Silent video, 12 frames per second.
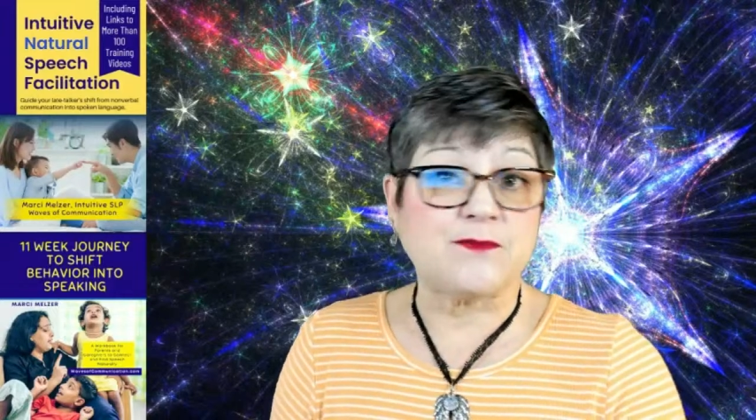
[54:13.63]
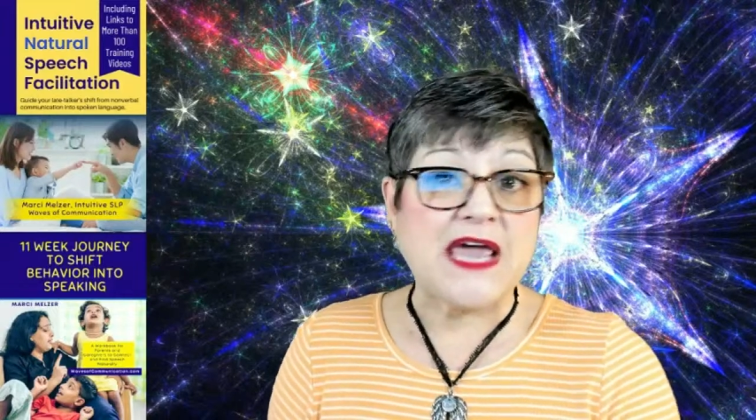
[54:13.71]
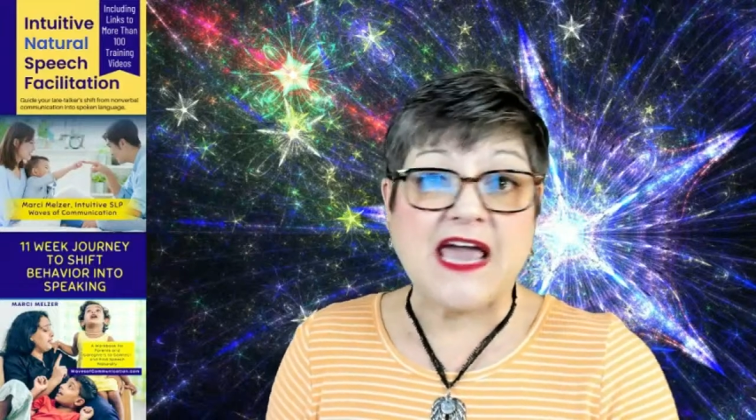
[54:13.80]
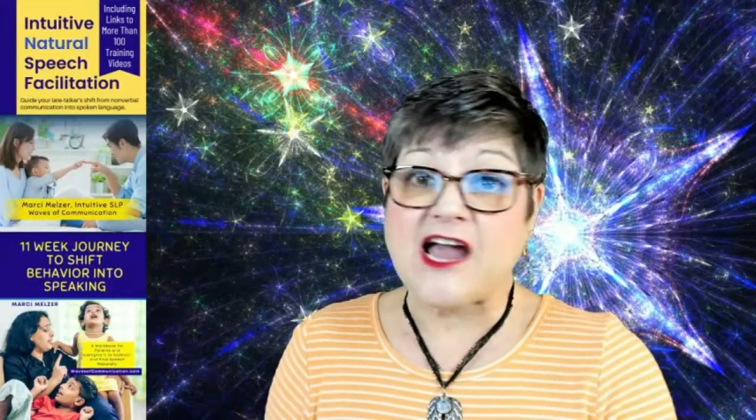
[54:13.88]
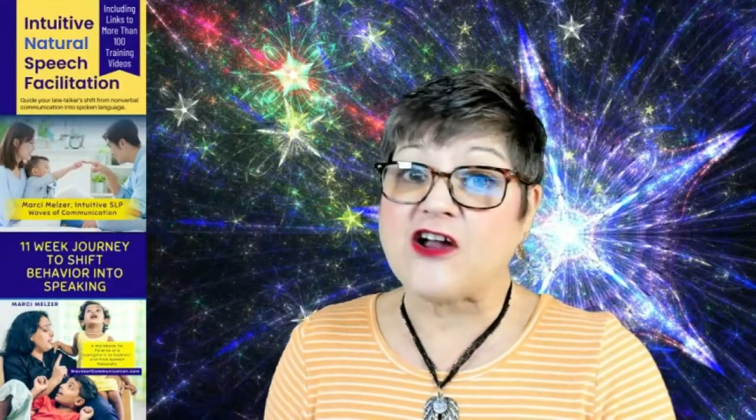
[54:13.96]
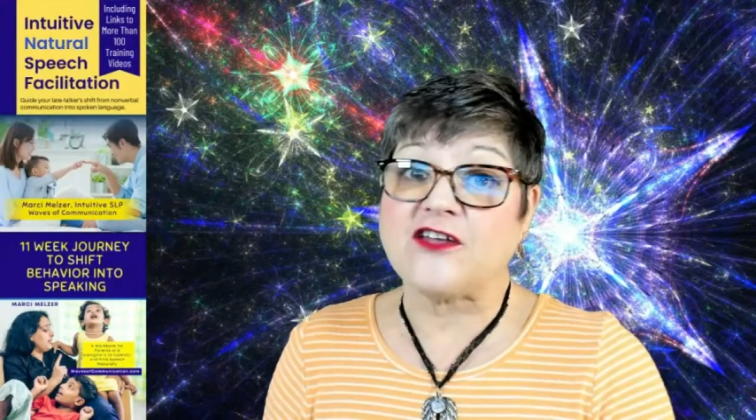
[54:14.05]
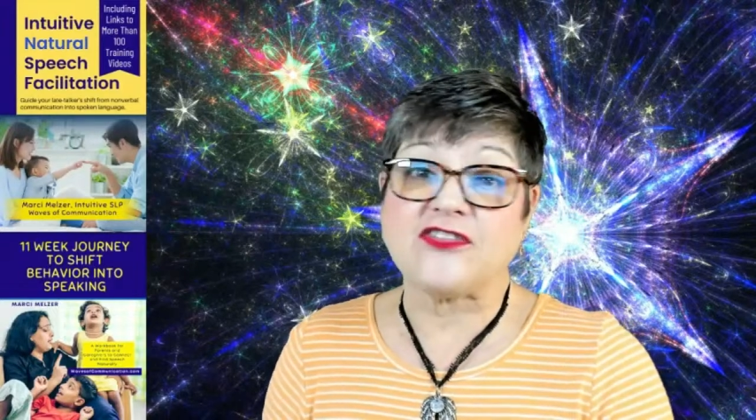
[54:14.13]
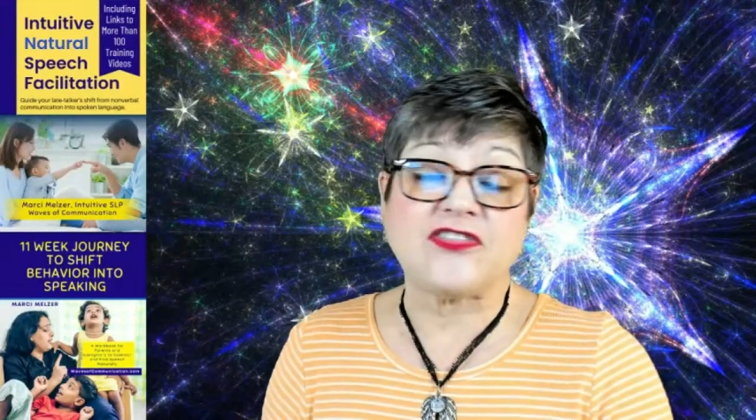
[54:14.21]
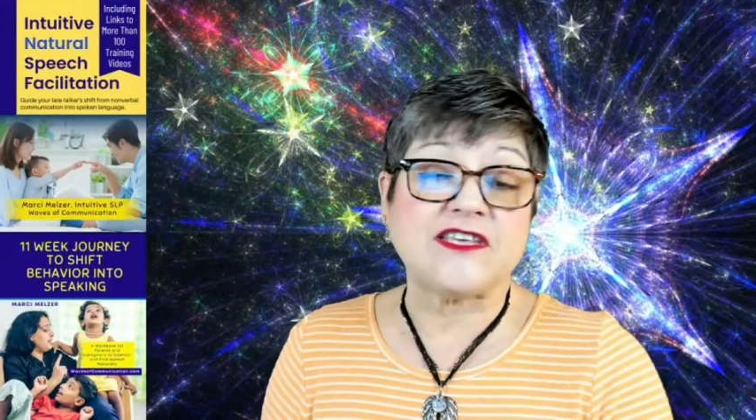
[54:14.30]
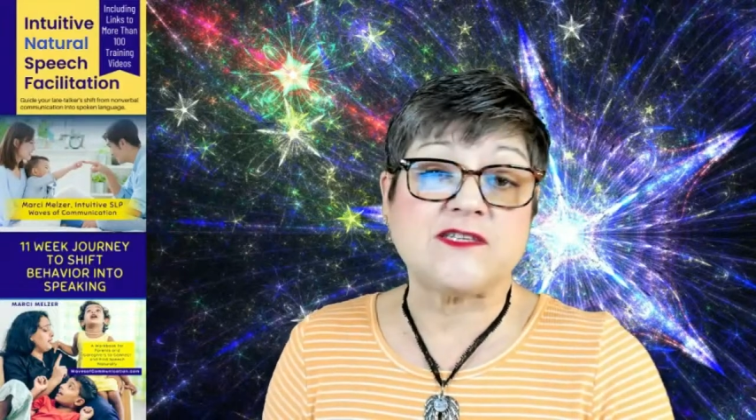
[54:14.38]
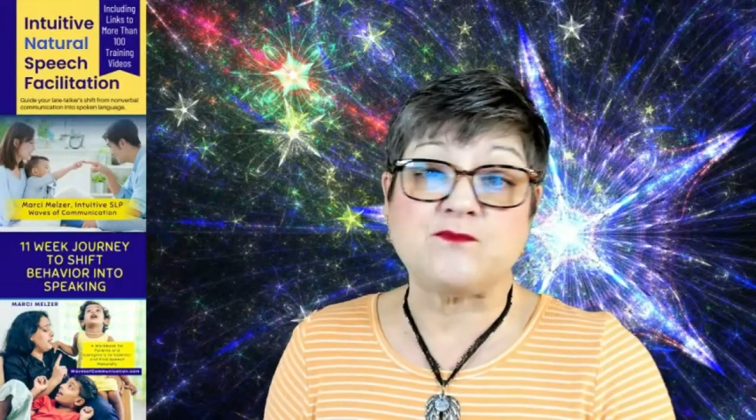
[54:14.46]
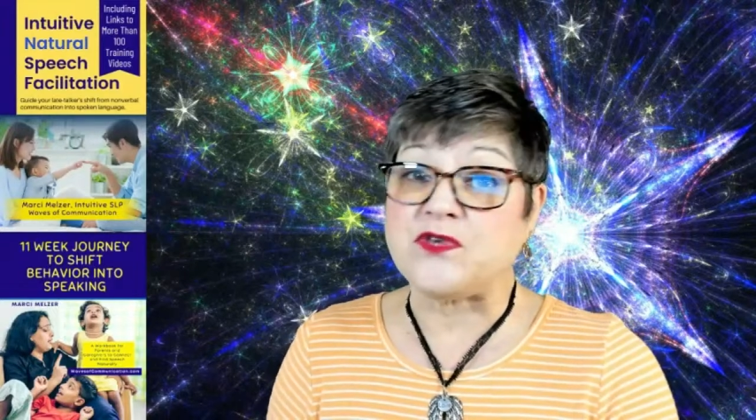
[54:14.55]
parent
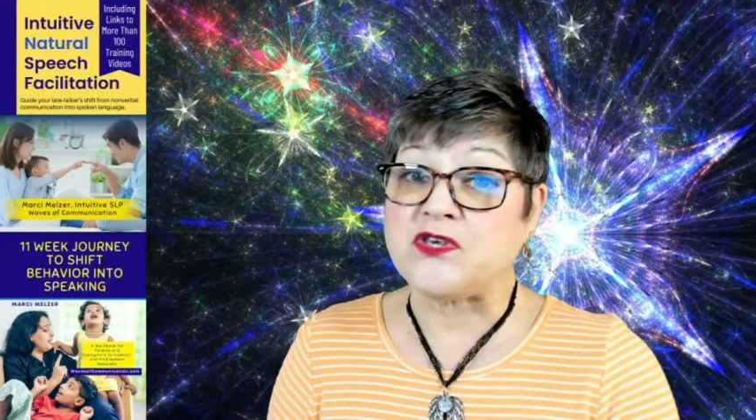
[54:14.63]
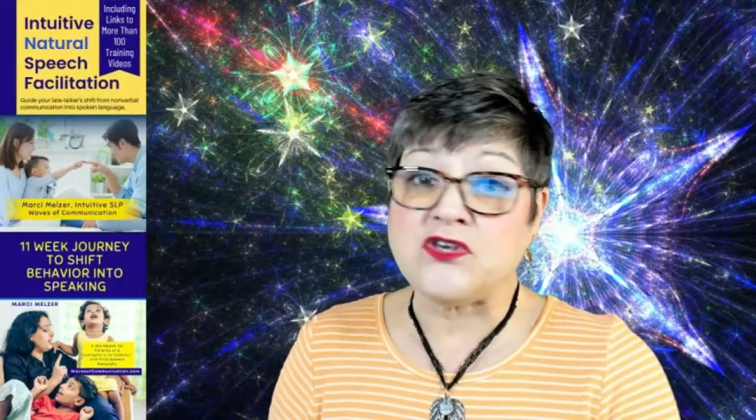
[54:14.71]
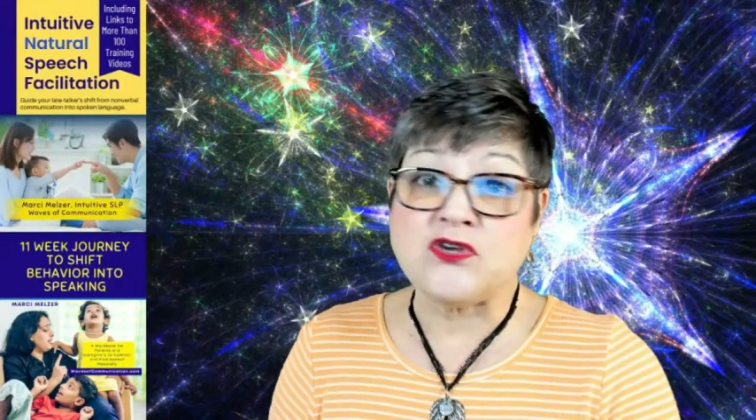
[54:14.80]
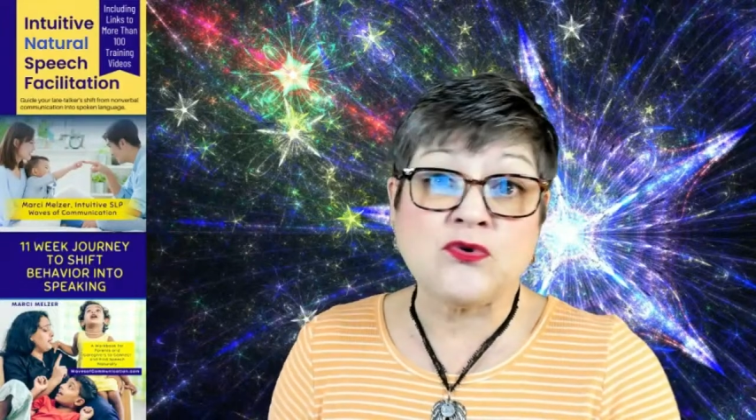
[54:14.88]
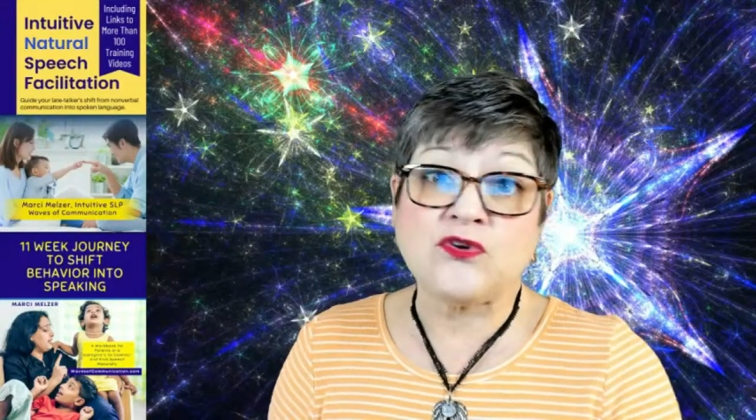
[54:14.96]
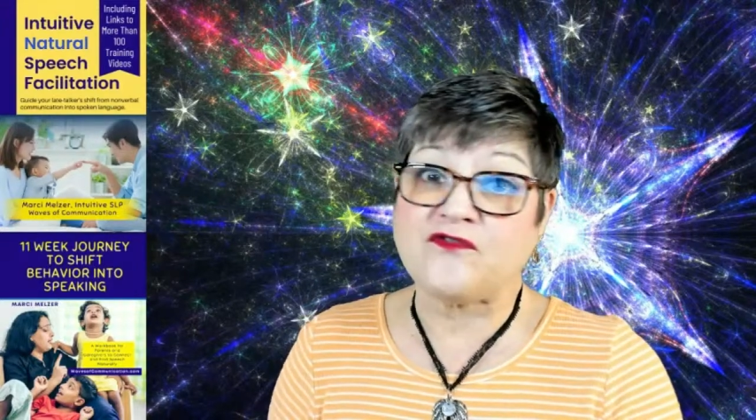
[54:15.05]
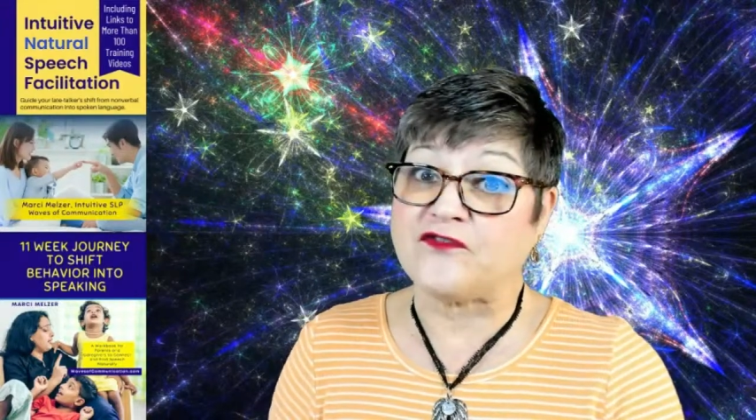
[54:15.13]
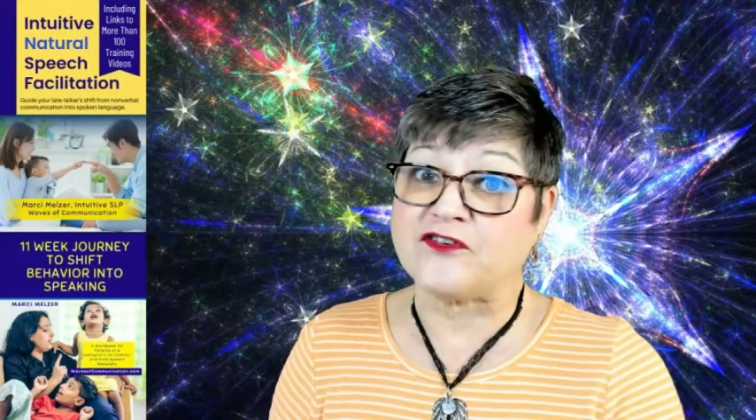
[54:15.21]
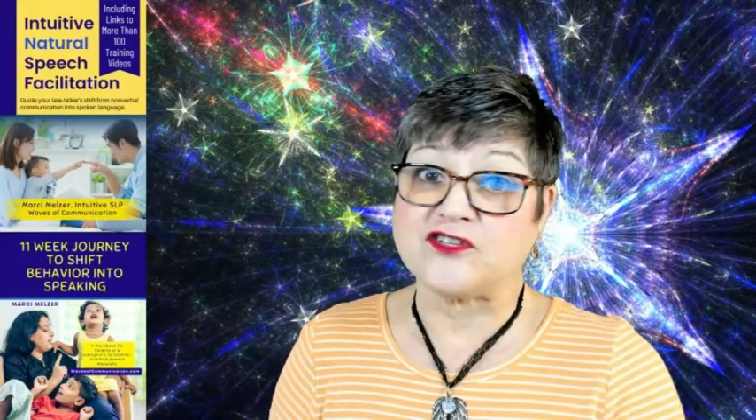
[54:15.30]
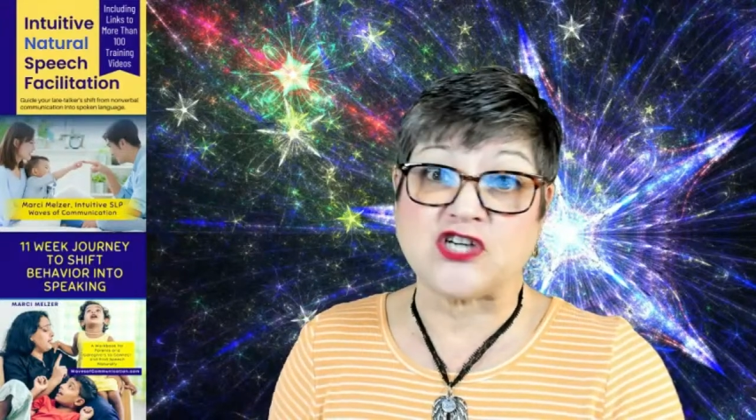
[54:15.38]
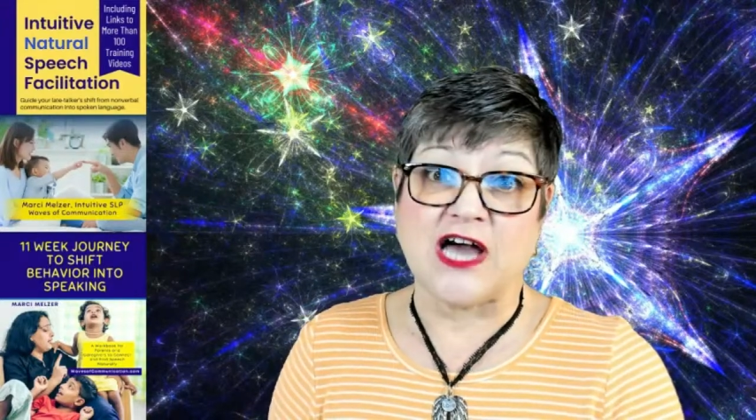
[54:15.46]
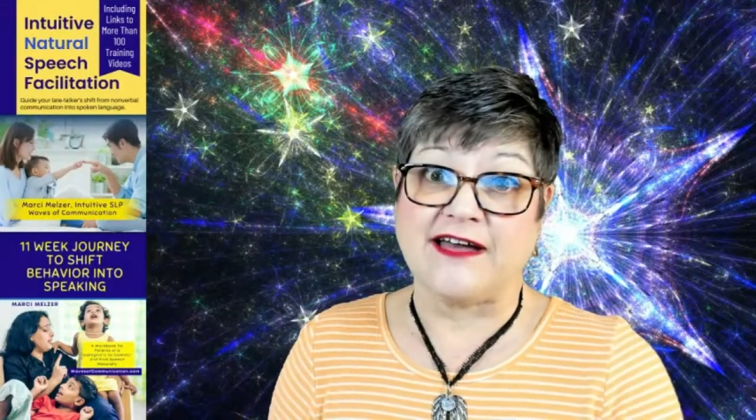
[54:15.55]
this beautiful
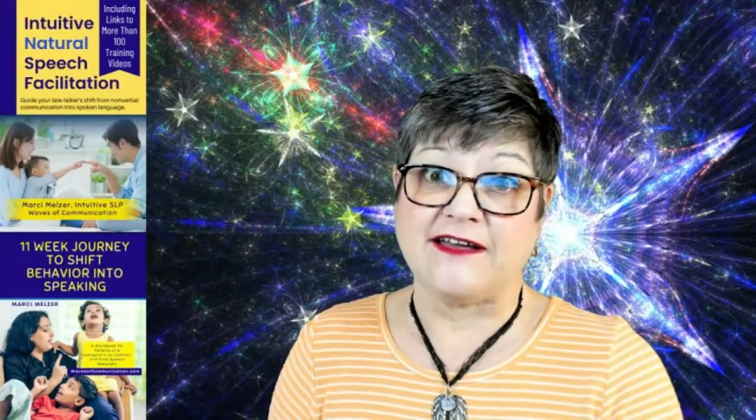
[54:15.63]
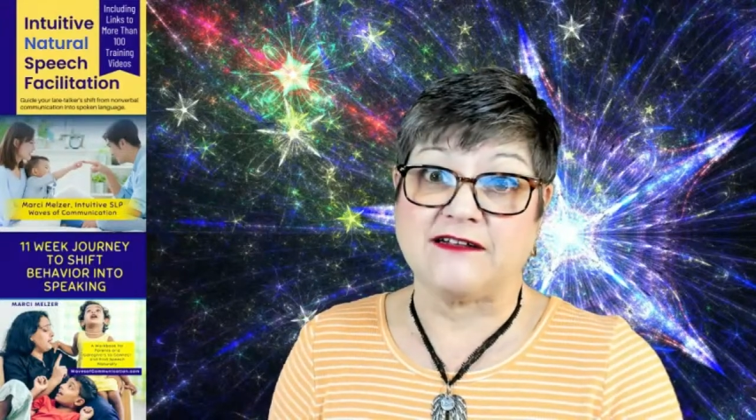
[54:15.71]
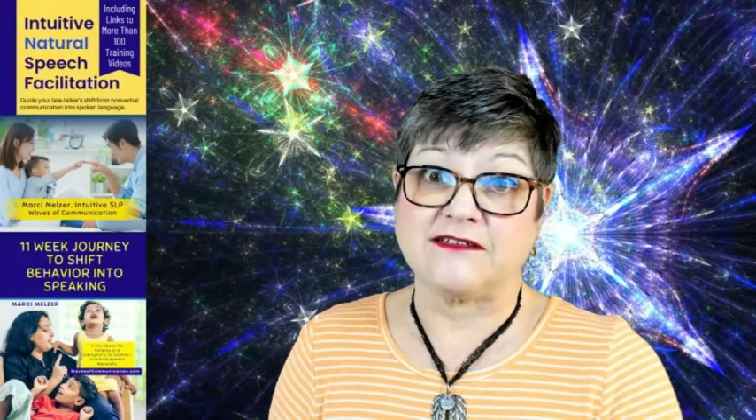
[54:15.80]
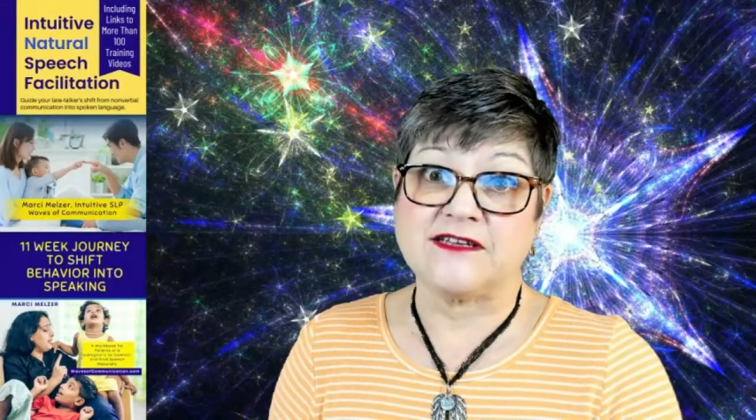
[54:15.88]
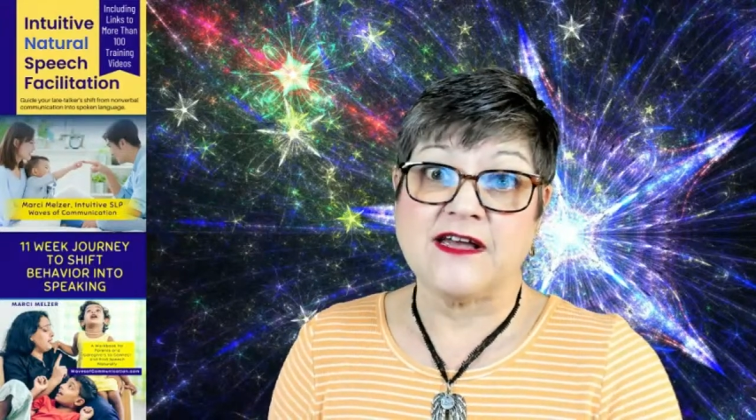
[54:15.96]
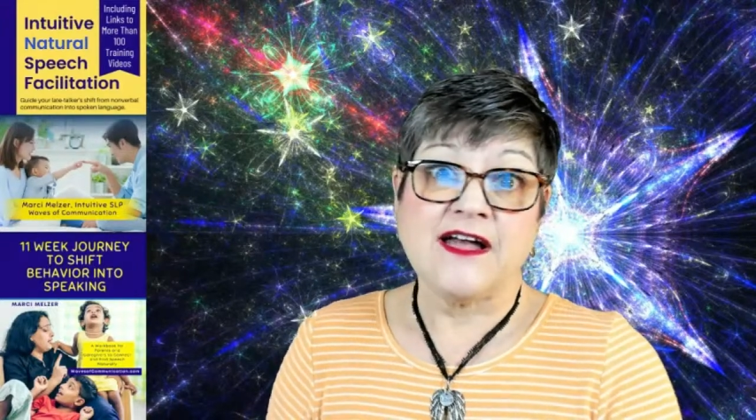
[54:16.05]
child